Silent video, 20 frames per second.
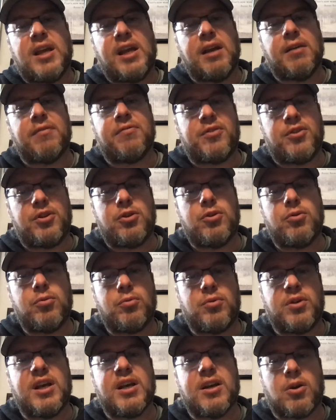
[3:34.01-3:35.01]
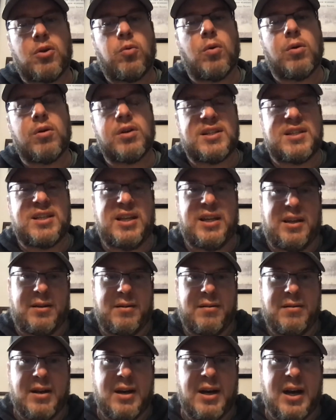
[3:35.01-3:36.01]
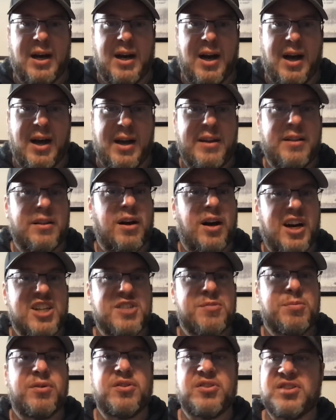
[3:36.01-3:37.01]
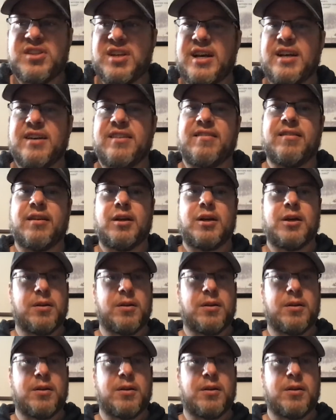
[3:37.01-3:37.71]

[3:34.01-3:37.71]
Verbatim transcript: if you get quarantined uh, and the hospital says